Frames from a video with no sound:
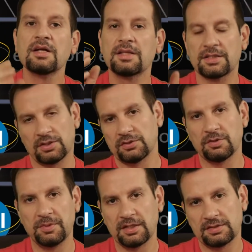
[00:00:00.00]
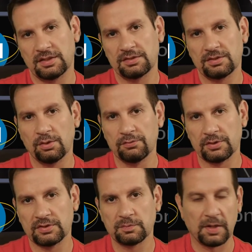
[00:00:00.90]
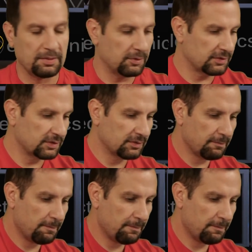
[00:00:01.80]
that's also being sent over the SPI bus.